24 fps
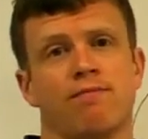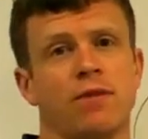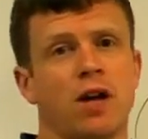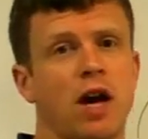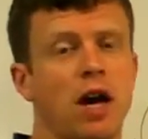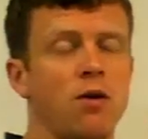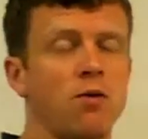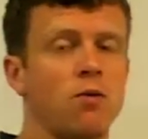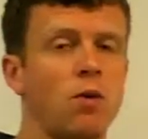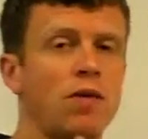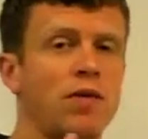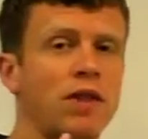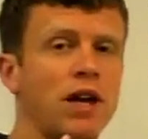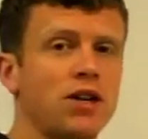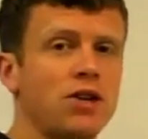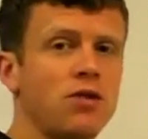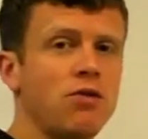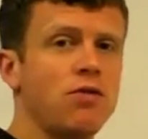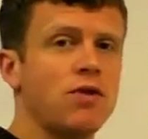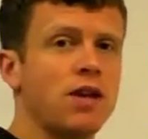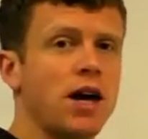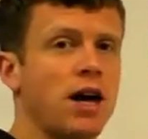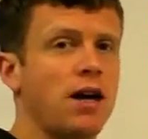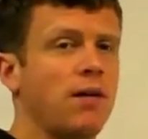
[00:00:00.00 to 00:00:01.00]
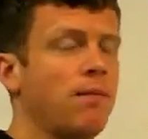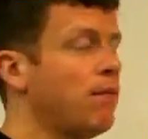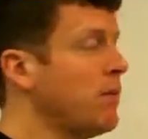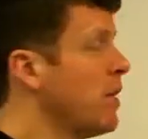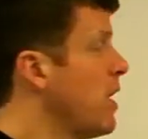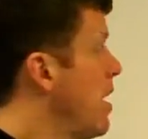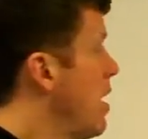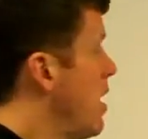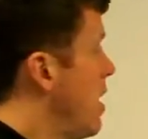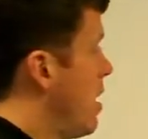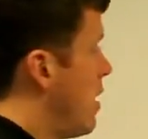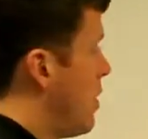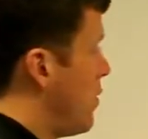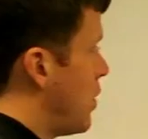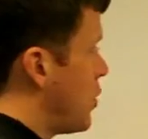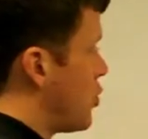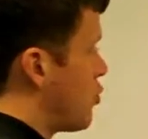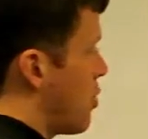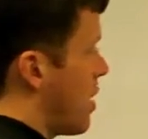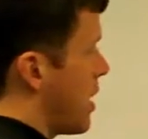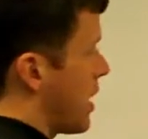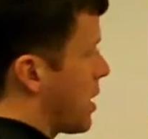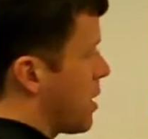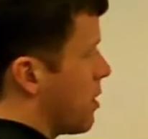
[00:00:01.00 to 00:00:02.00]
And when they do that, they're
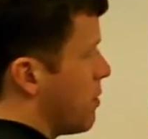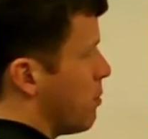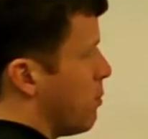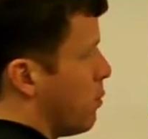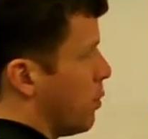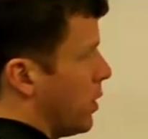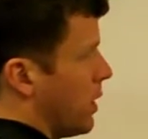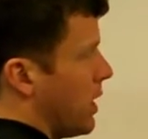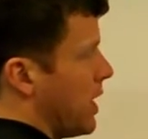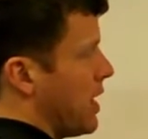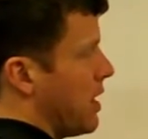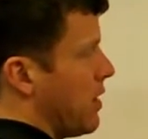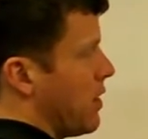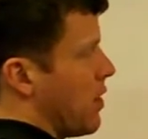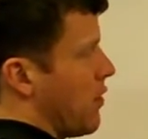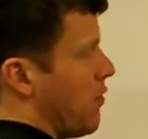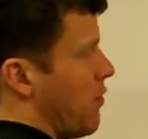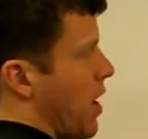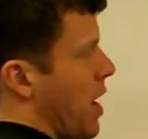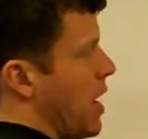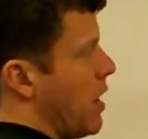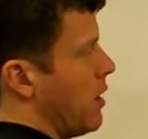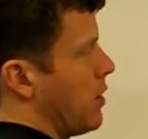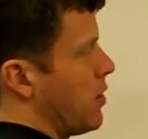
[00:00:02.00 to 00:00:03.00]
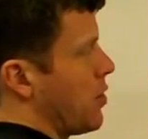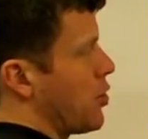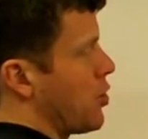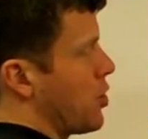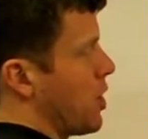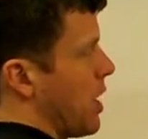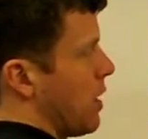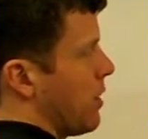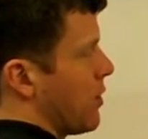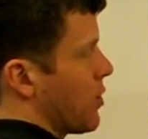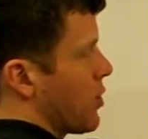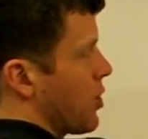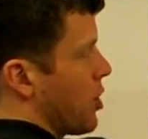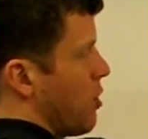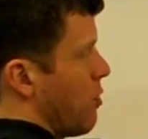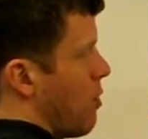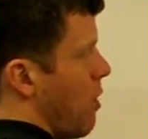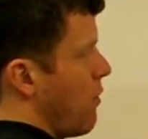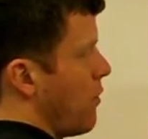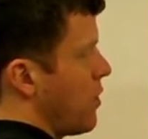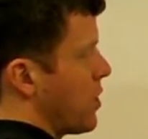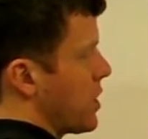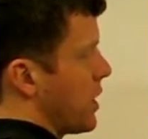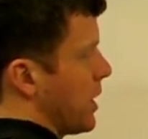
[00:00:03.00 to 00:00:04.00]
trying to complete the valence shell. So
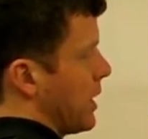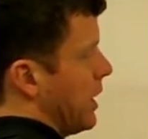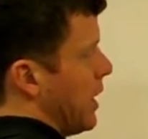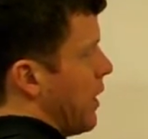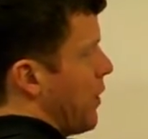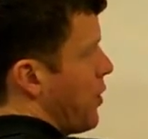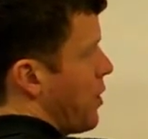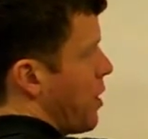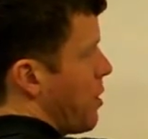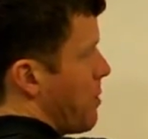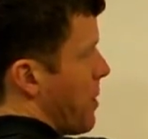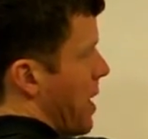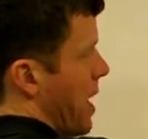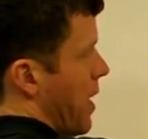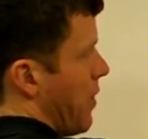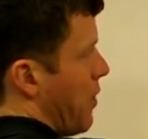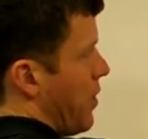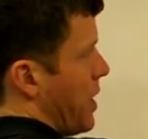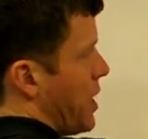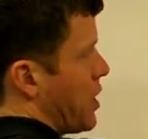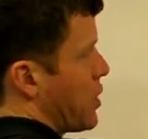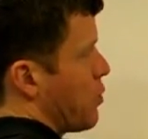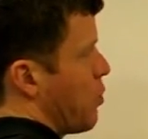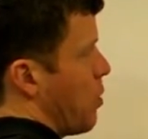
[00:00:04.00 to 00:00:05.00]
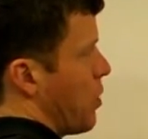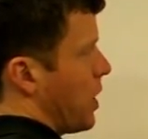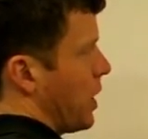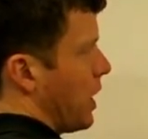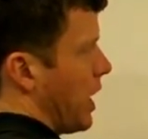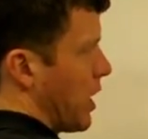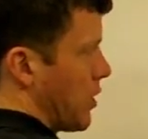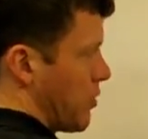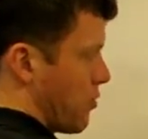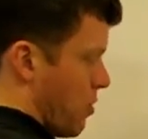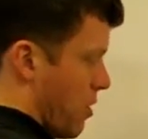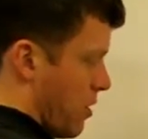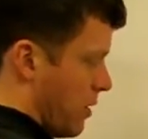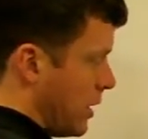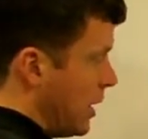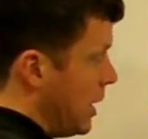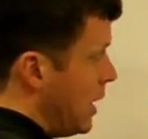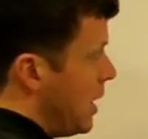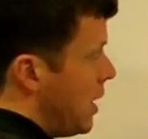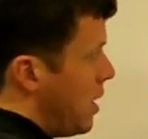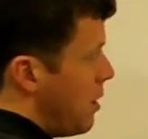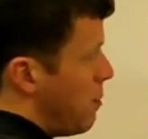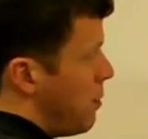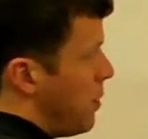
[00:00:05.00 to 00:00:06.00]
obviously lithium had this 1 electron,
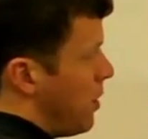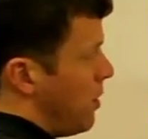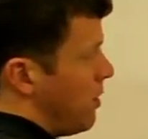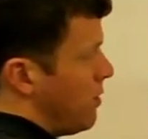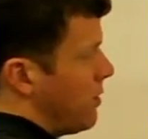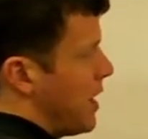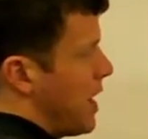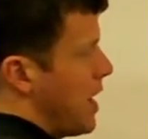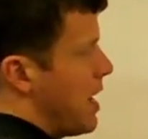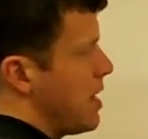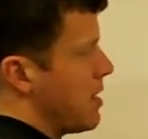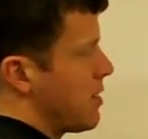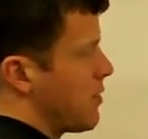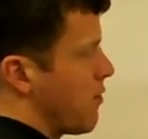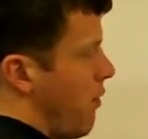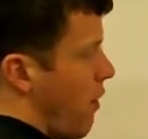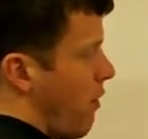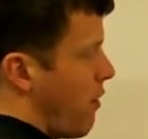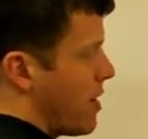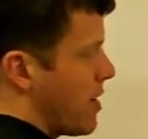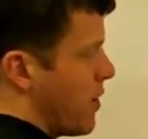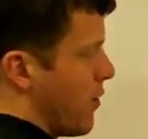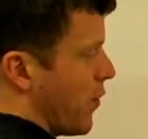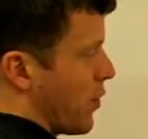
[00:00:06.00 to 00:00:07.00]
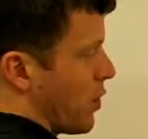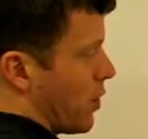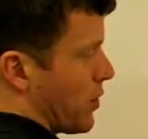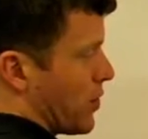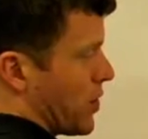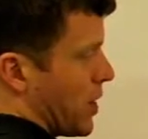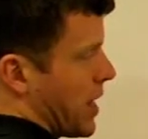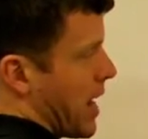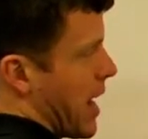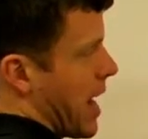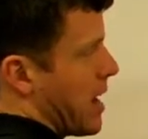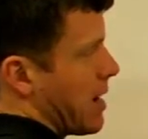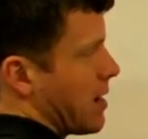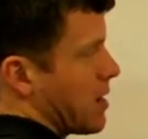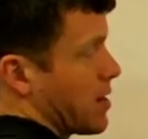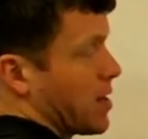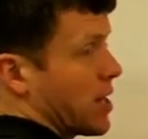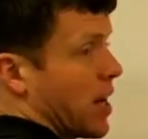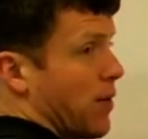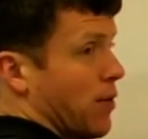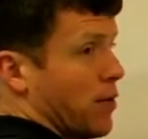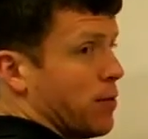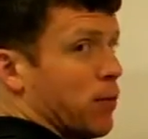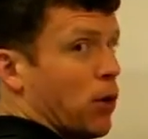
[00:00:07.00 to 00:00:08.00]
but it's very difficult to gain
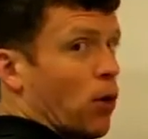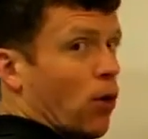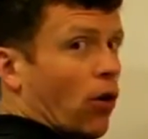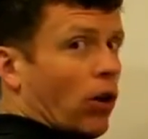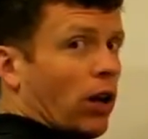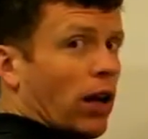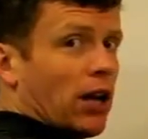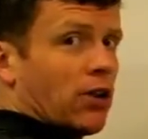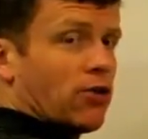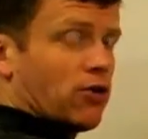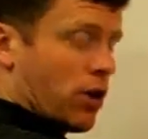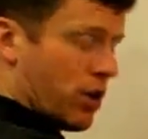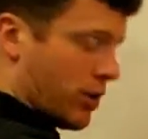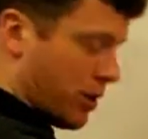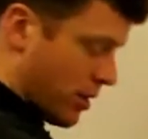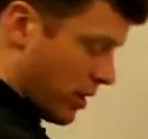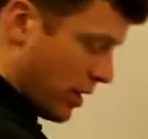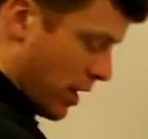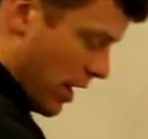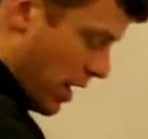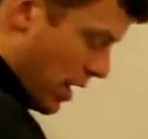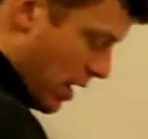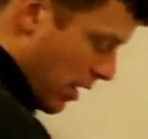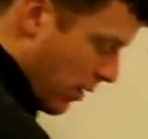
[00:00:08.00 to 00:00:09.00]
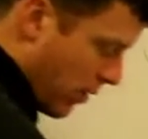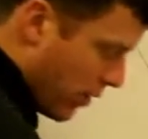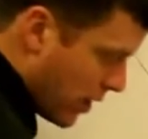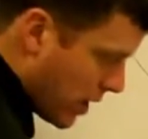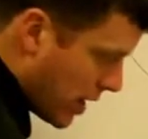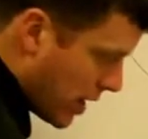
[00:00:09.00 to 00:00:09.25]
7 more electrons. The